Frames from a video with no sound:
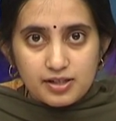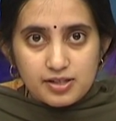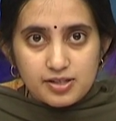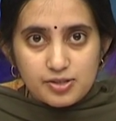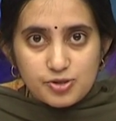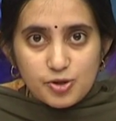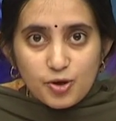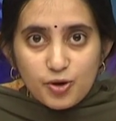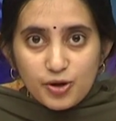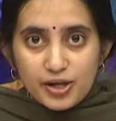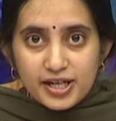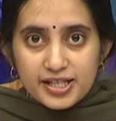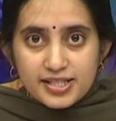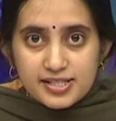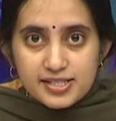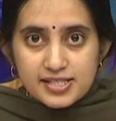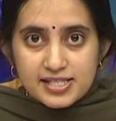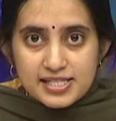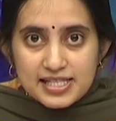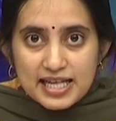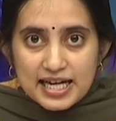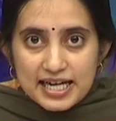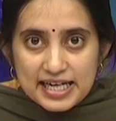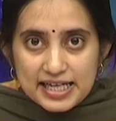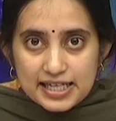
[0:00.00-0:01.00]
So
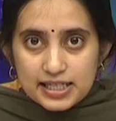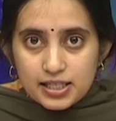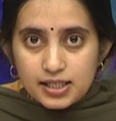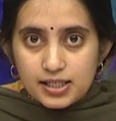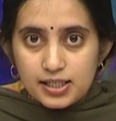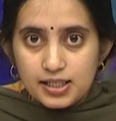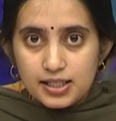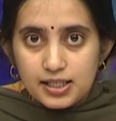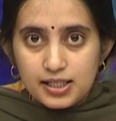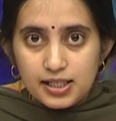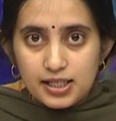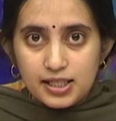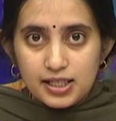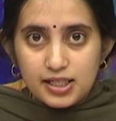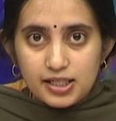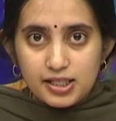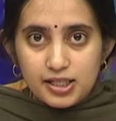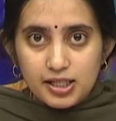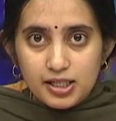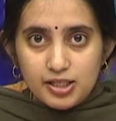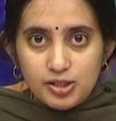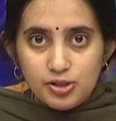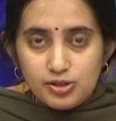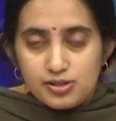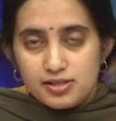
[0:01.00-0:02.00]
it's like
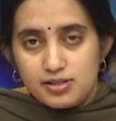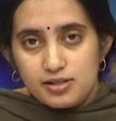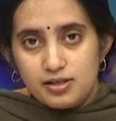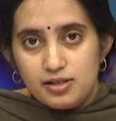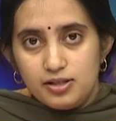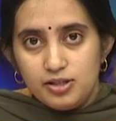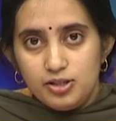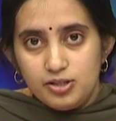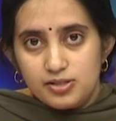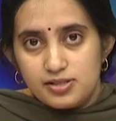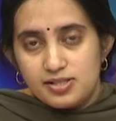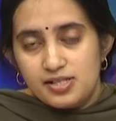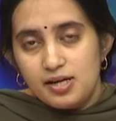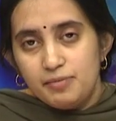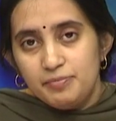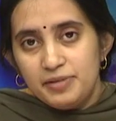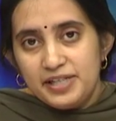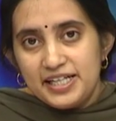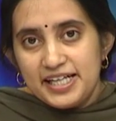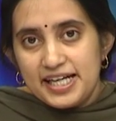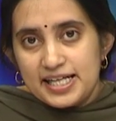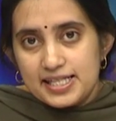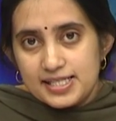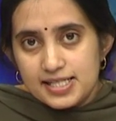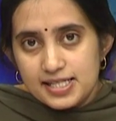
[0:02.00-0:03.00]

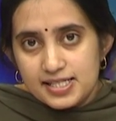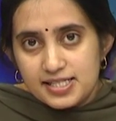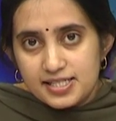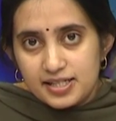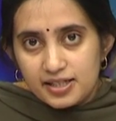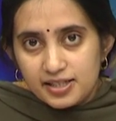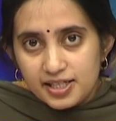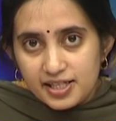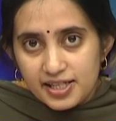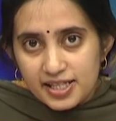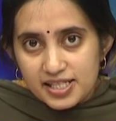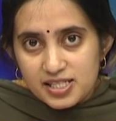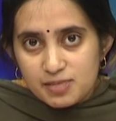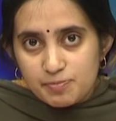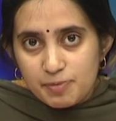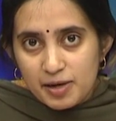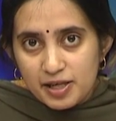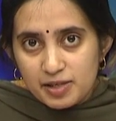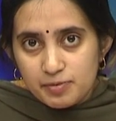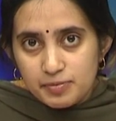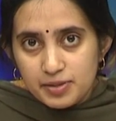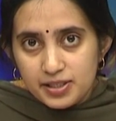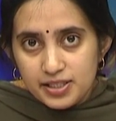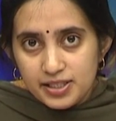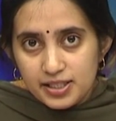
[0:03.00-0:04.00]
somebody else has done an
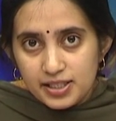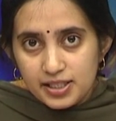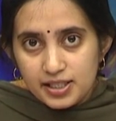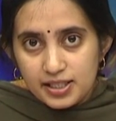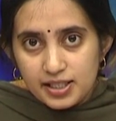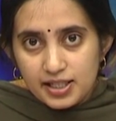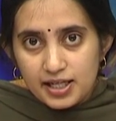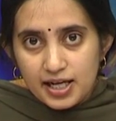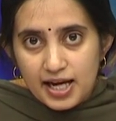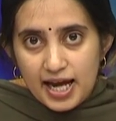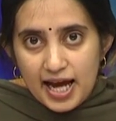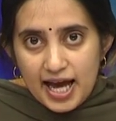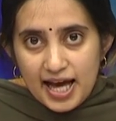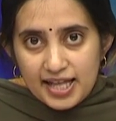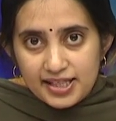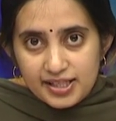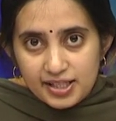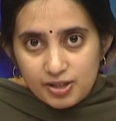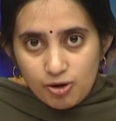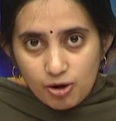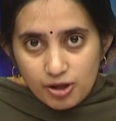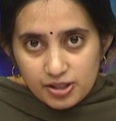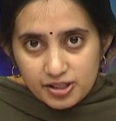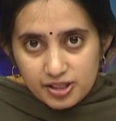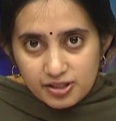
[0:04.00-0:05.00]
experiment and
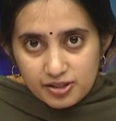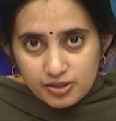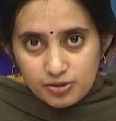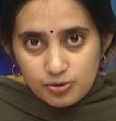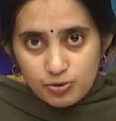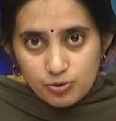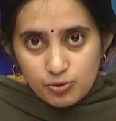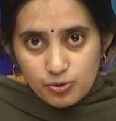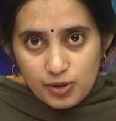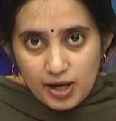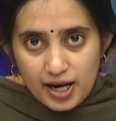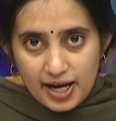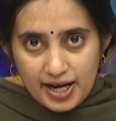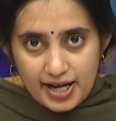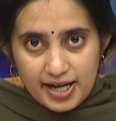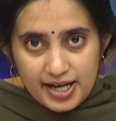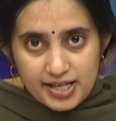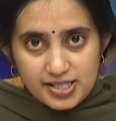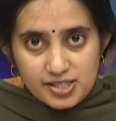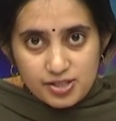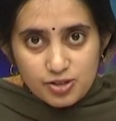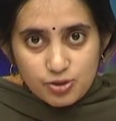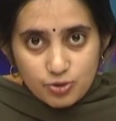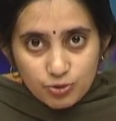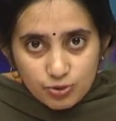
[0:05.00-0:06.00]
the author who
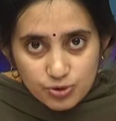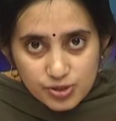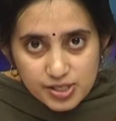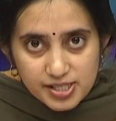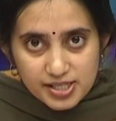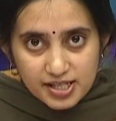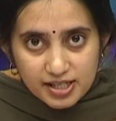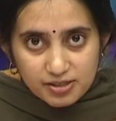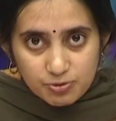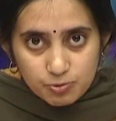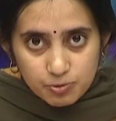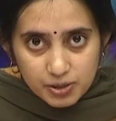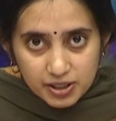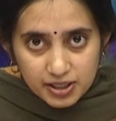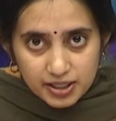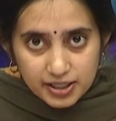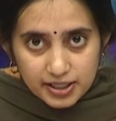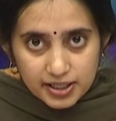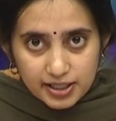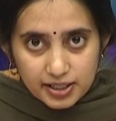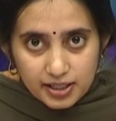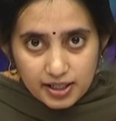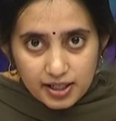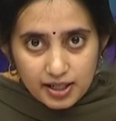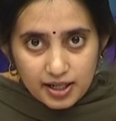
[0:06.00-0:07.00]
has used that
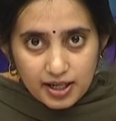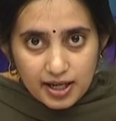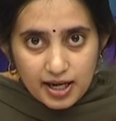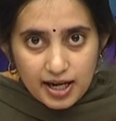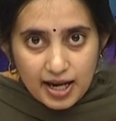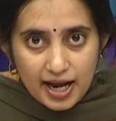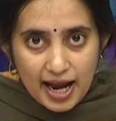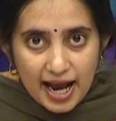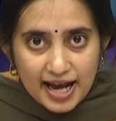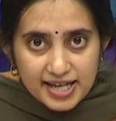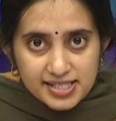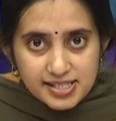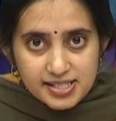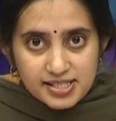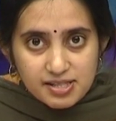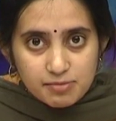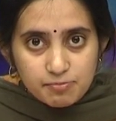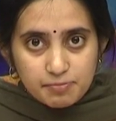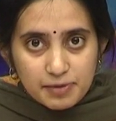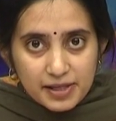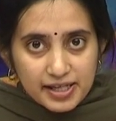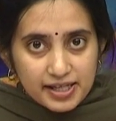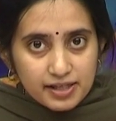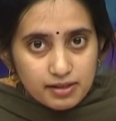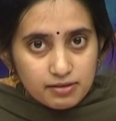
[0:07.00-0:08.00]
work has
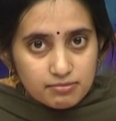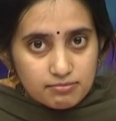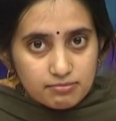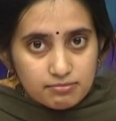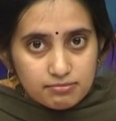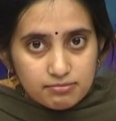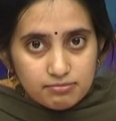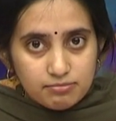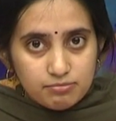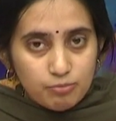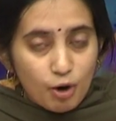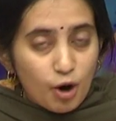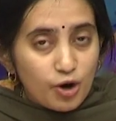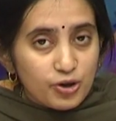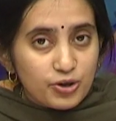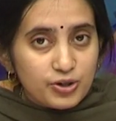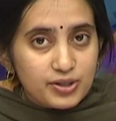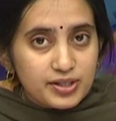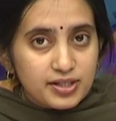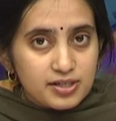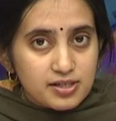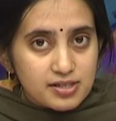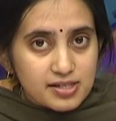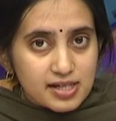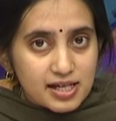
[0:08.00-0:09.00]
simply borrowed
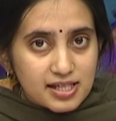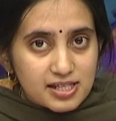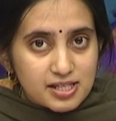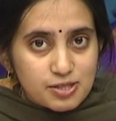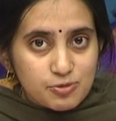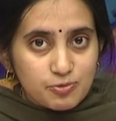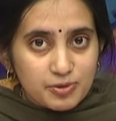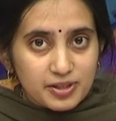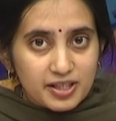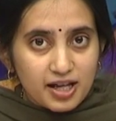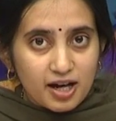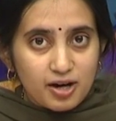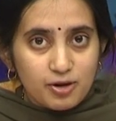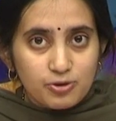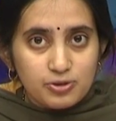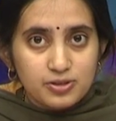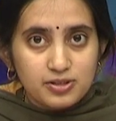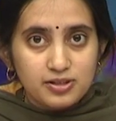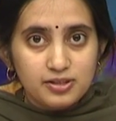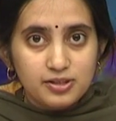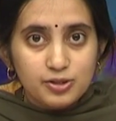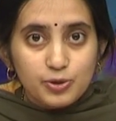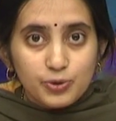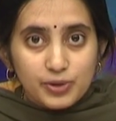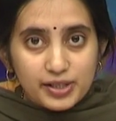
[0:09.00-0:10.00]
the results
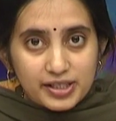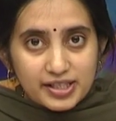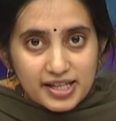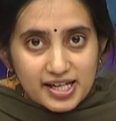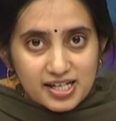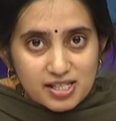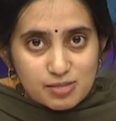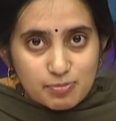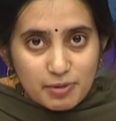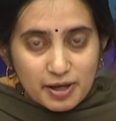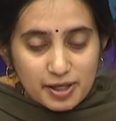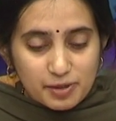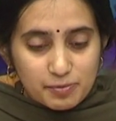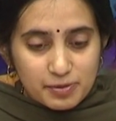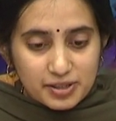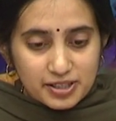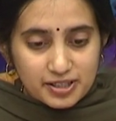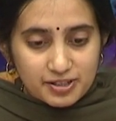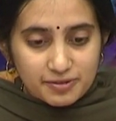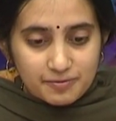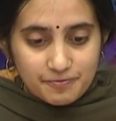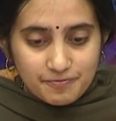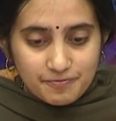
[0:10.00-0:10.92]
without doing the experiment.